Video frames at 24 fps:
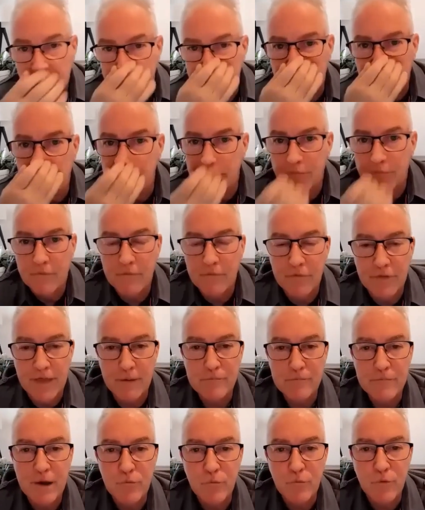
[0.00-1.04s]
that
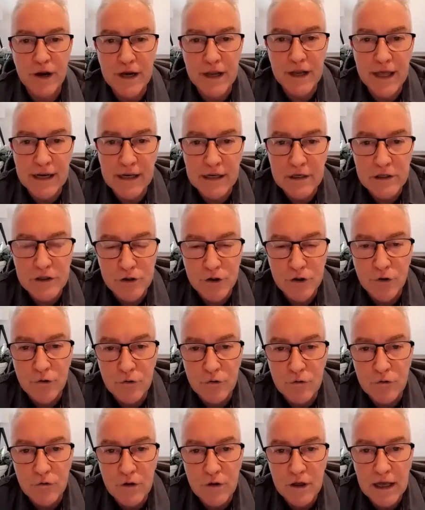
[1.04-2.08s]
meant we needed
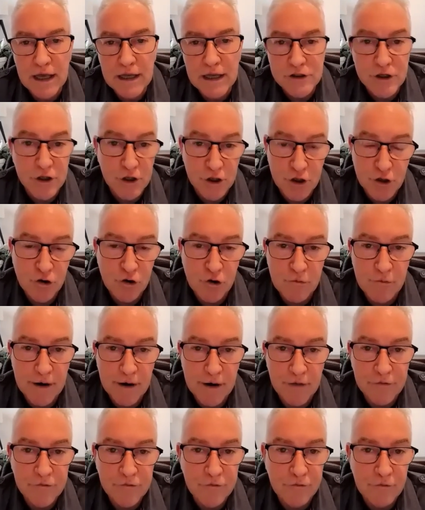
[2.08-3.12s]
to secure
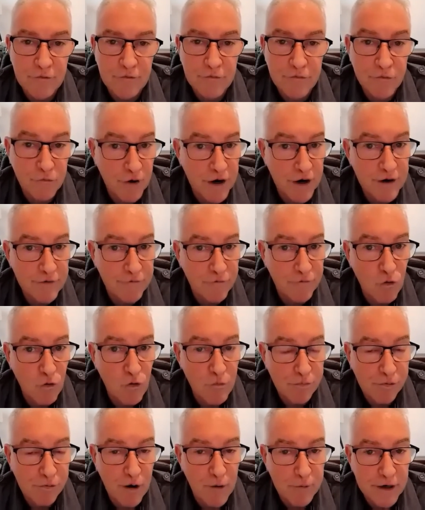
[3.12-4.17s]
about three to
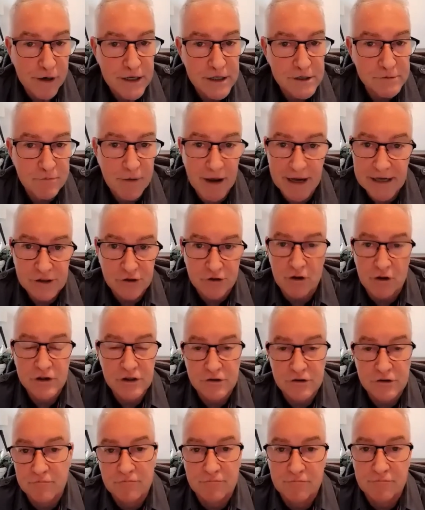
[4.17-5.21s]
four properties based on
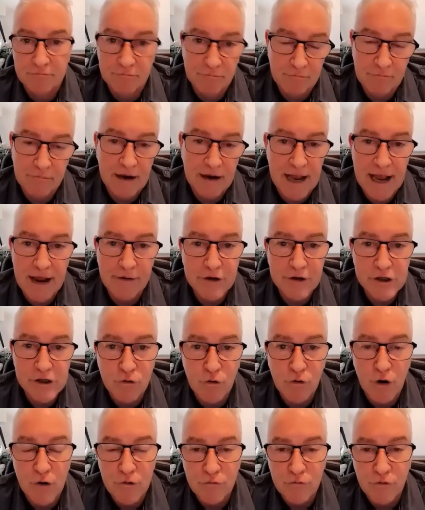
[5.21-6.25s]
some average
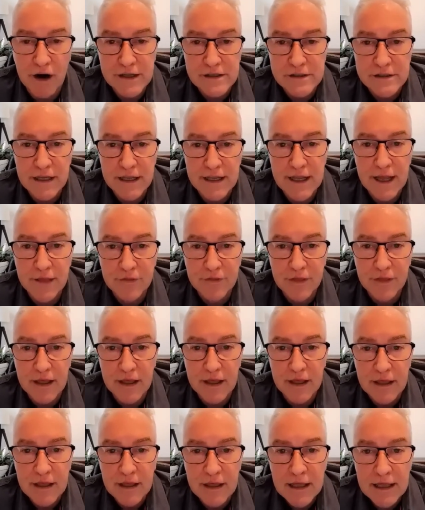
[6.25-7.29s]
growth rates to get there.
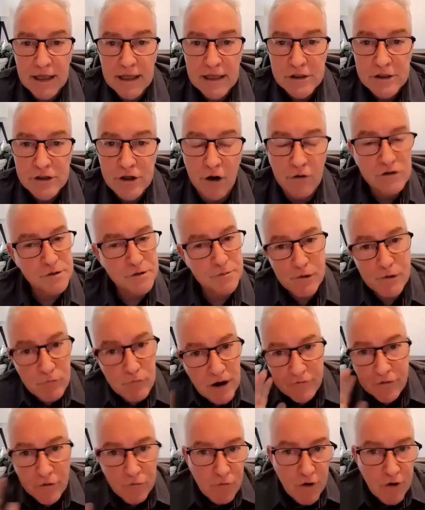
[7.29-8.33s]
So it was a bit
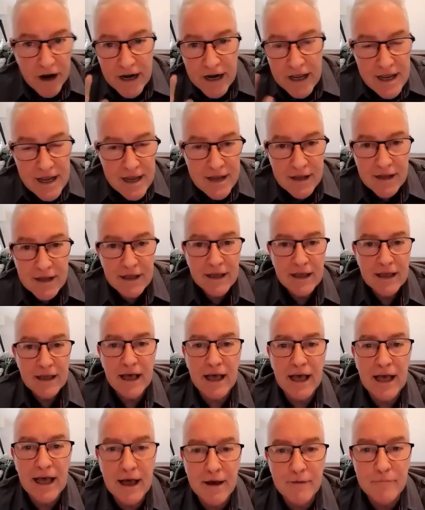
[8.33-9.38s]
rough and ready.
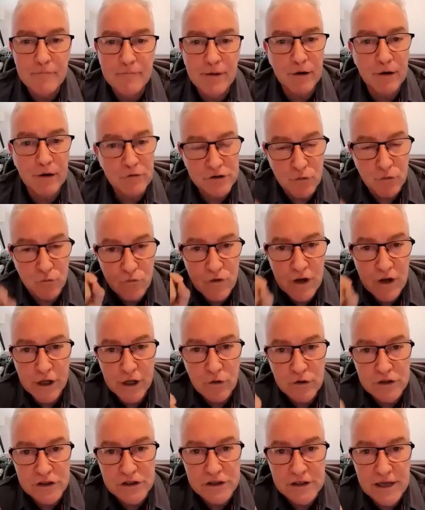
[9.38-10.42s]
But it was a really
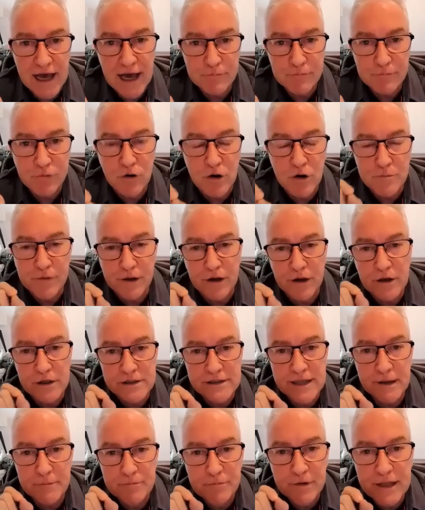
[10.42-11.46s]
good start point
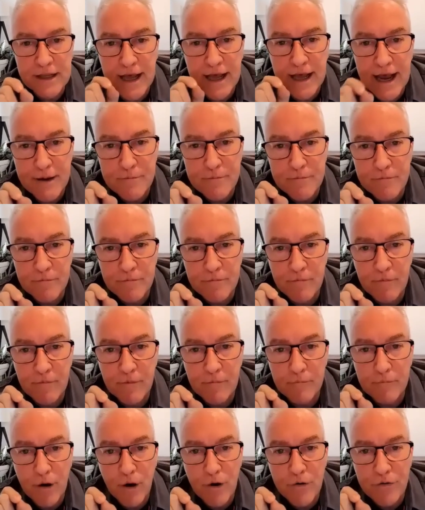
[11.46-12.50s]
because that became
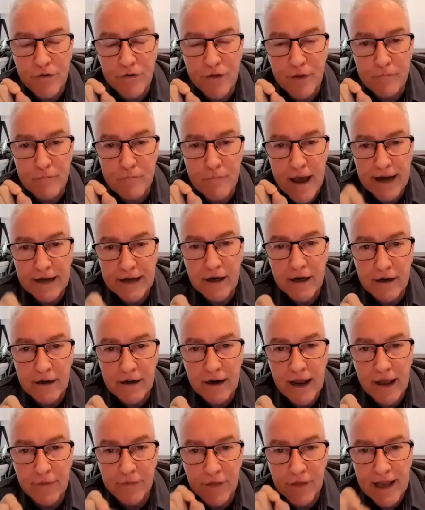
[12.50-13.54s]
both the magnet
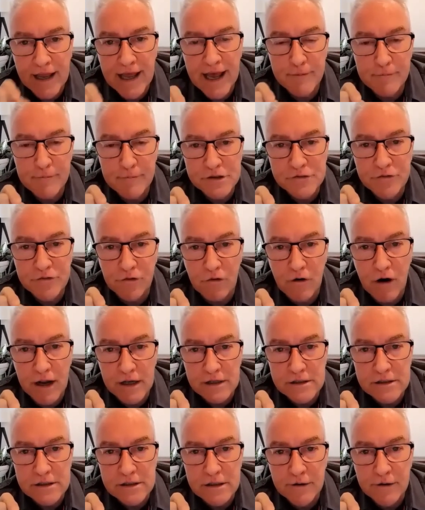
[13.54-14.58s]
and the compass for
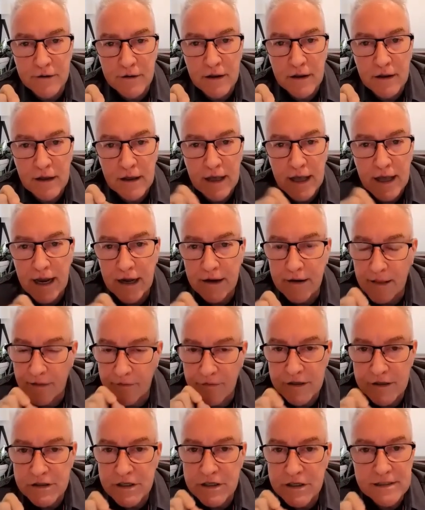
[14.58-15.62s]
us. And
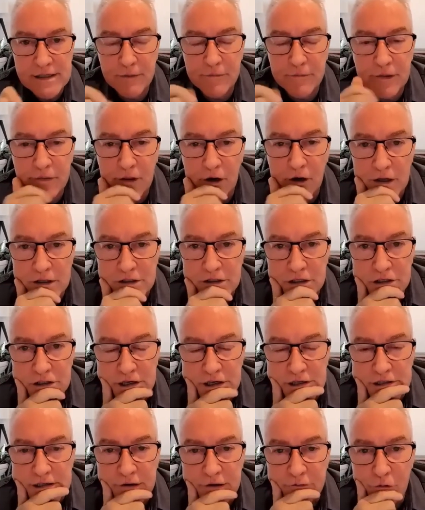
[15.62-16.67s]
this is something that I
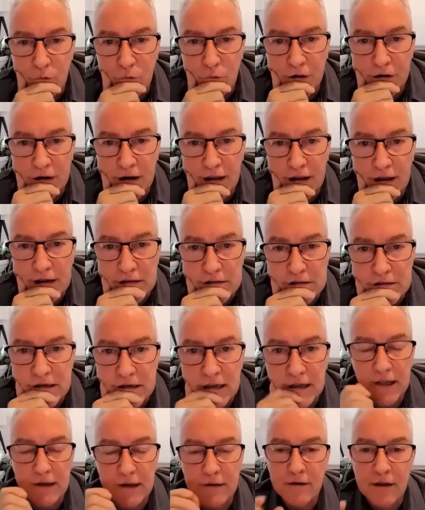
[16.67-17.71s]
suggest everyone does,
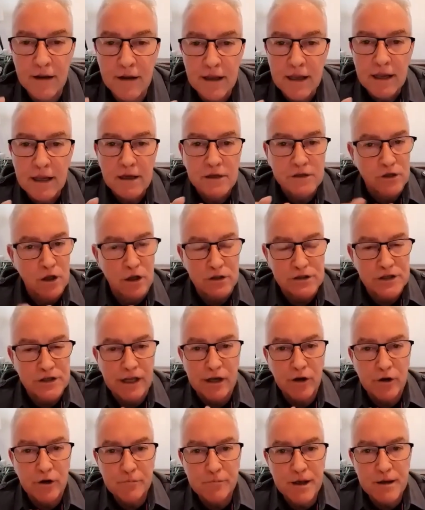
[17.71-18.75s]
because I see a
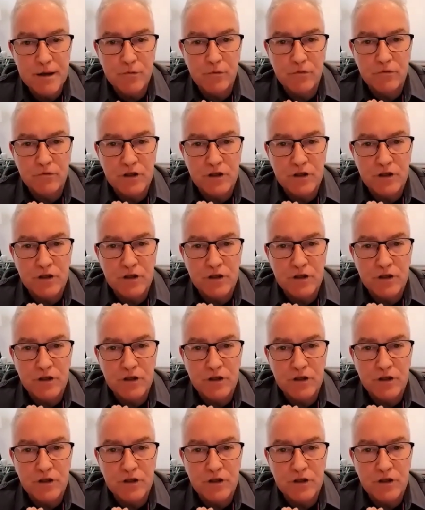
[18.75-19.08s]
lot of people